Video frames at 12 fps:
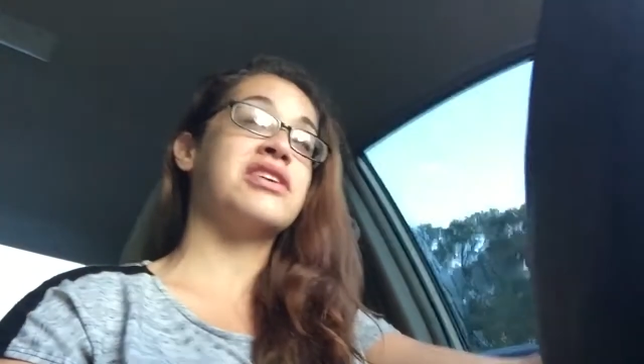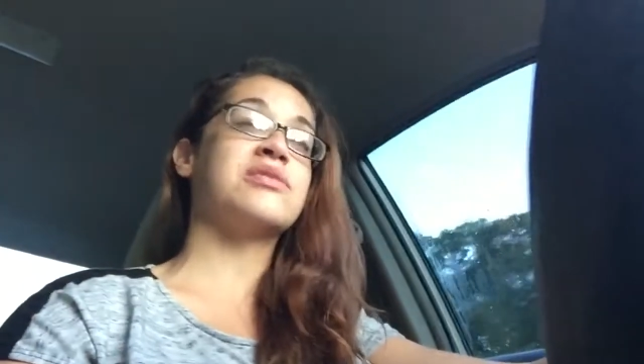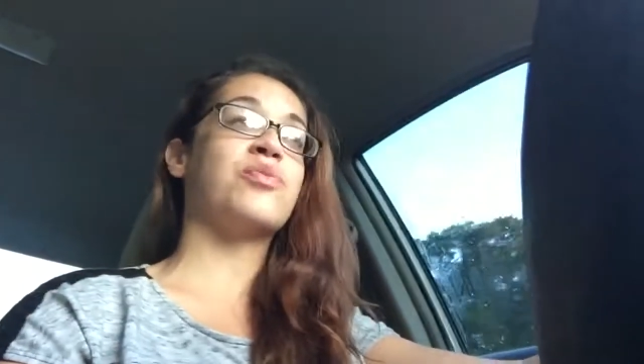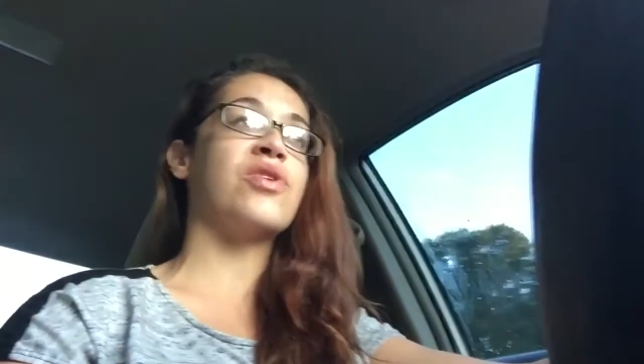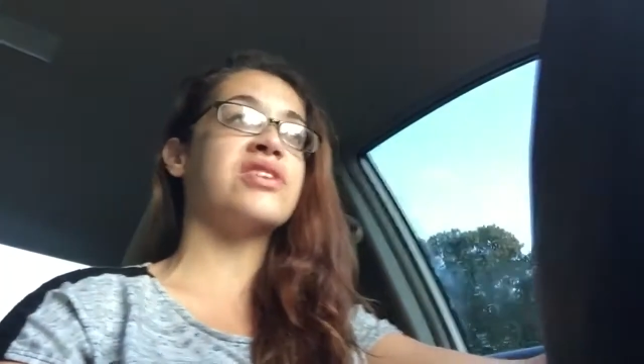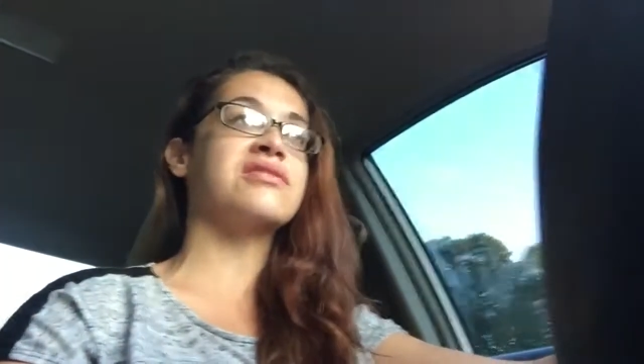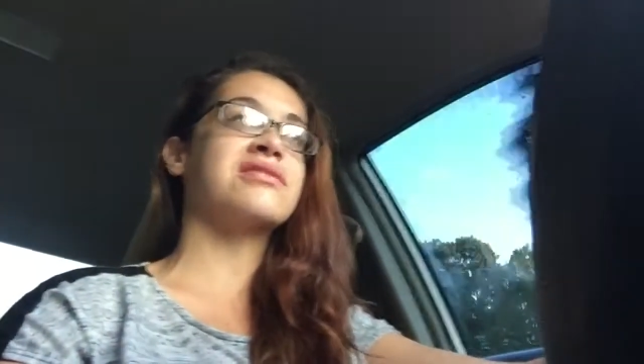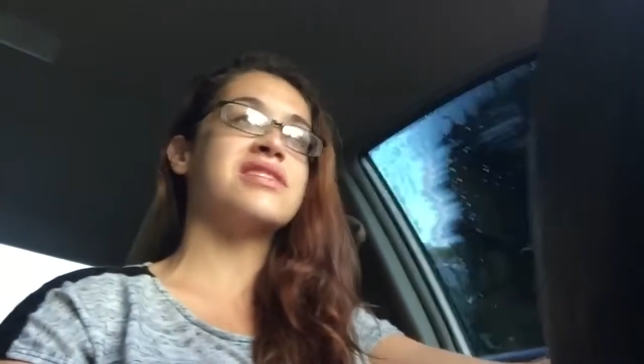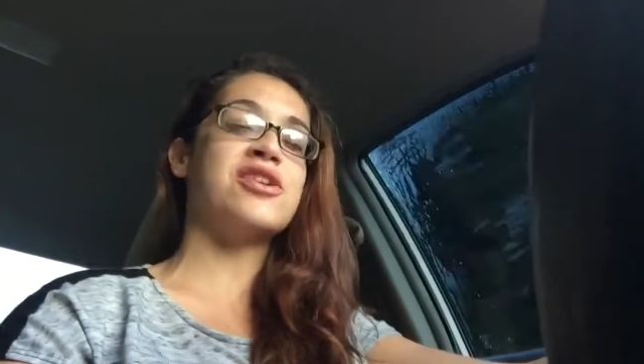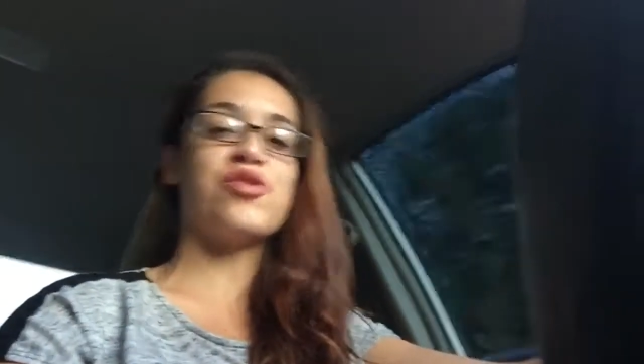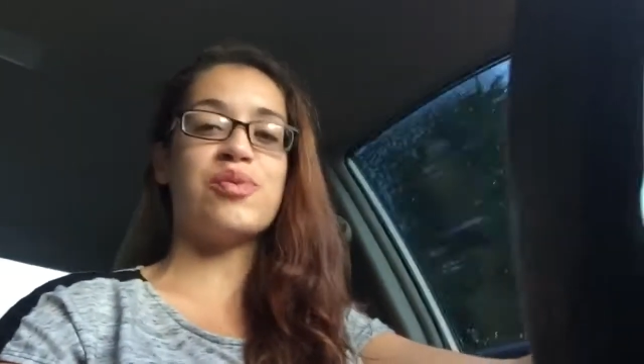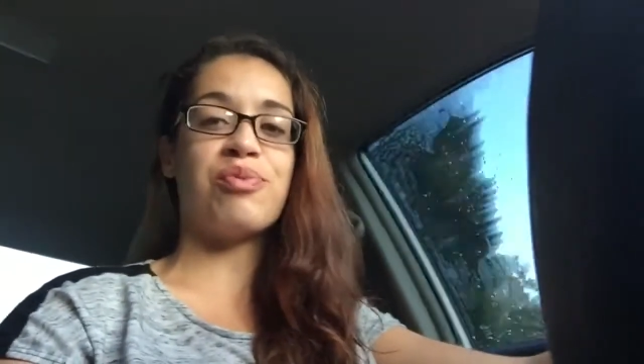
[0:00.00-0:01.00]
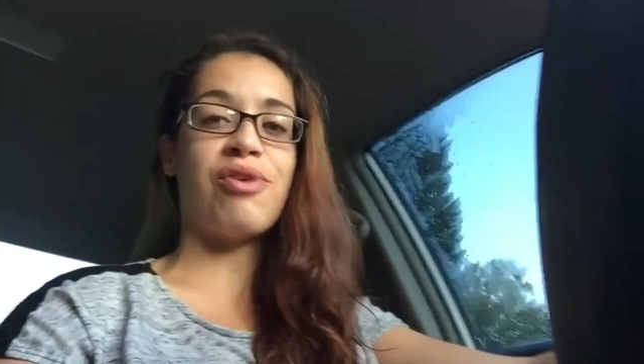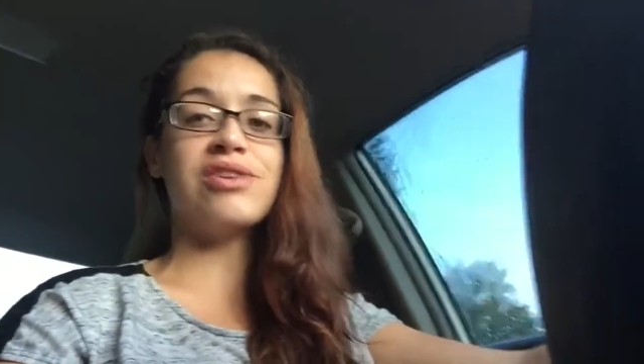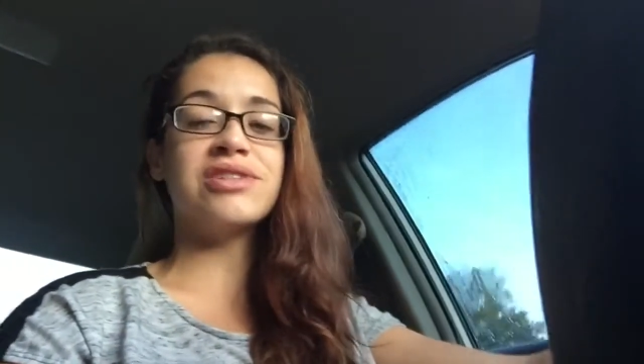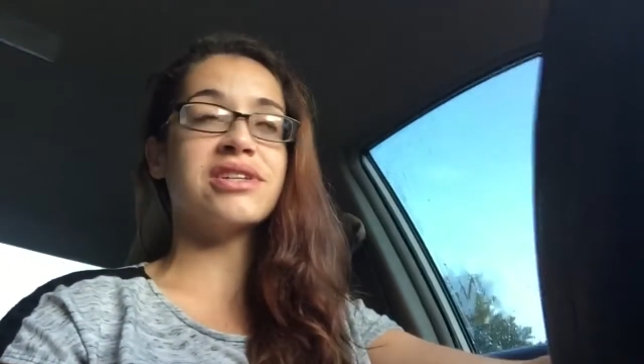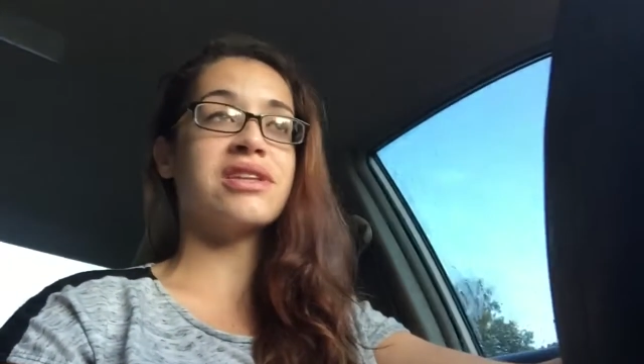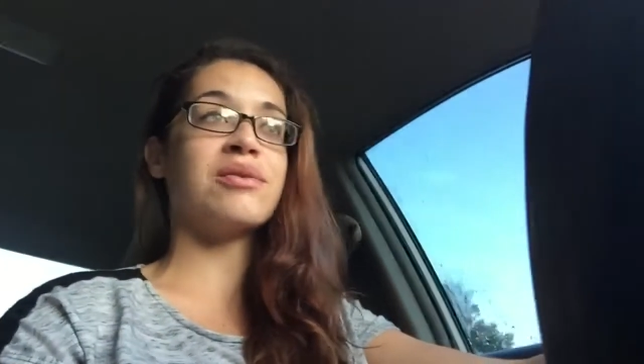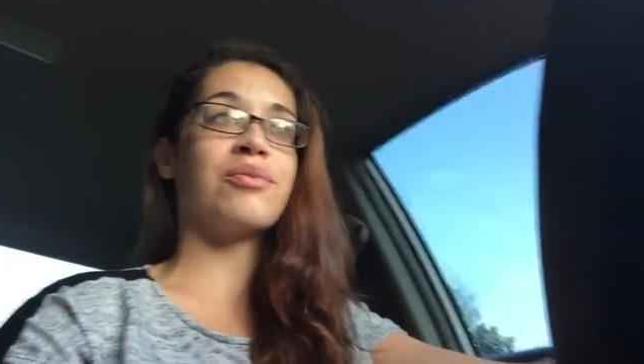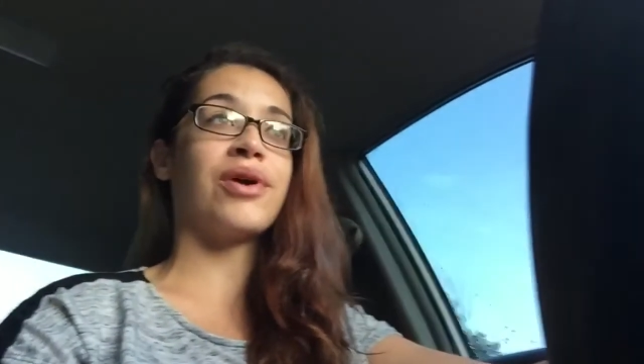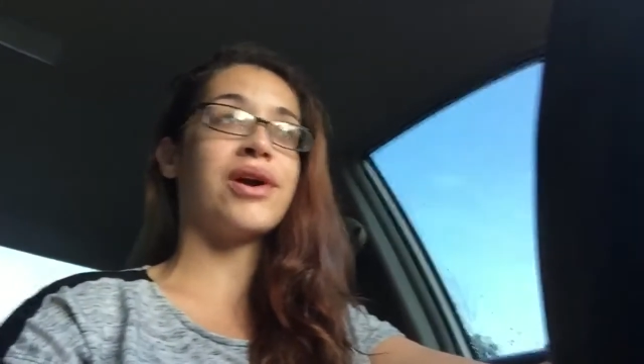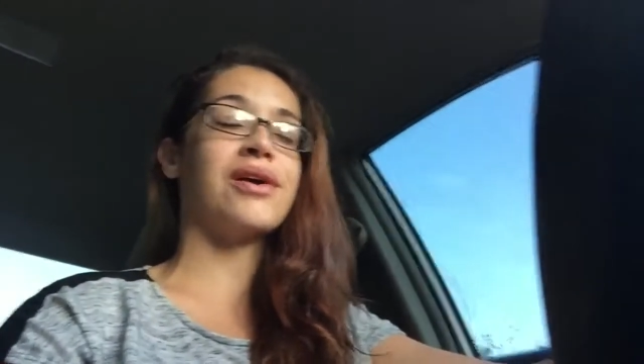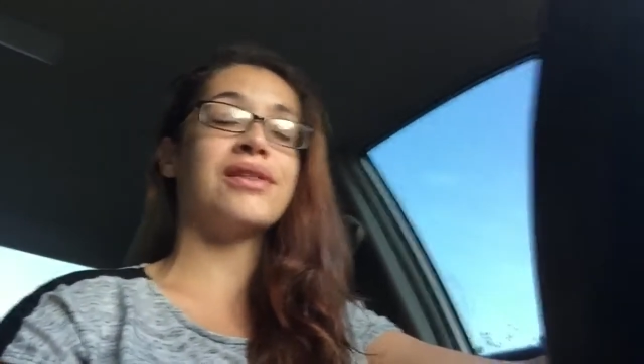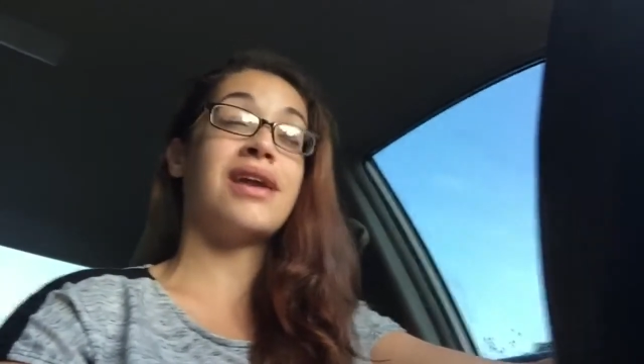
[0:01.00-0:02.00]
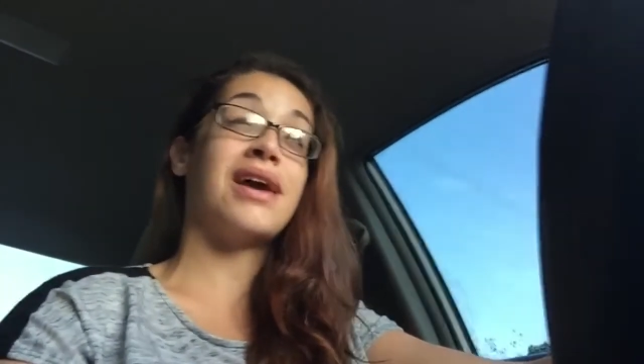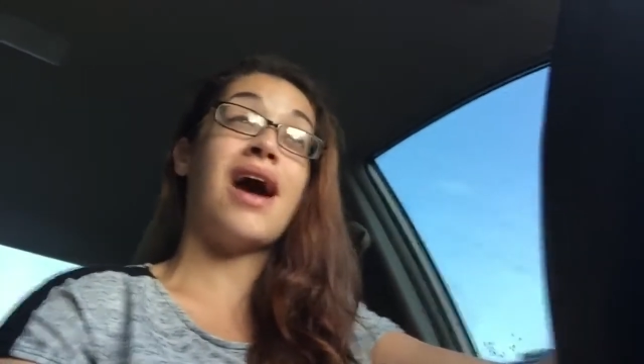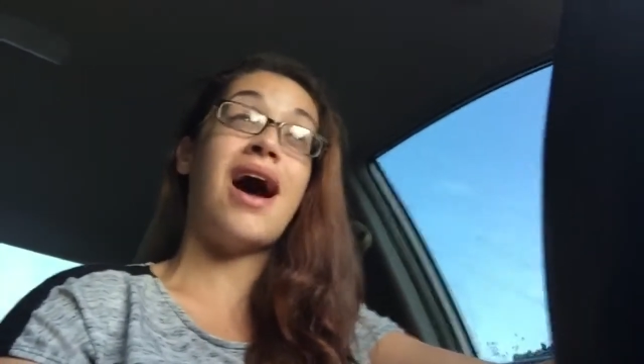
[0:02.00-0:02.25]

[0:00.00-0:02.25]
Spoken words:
is one secret project that I'm working on that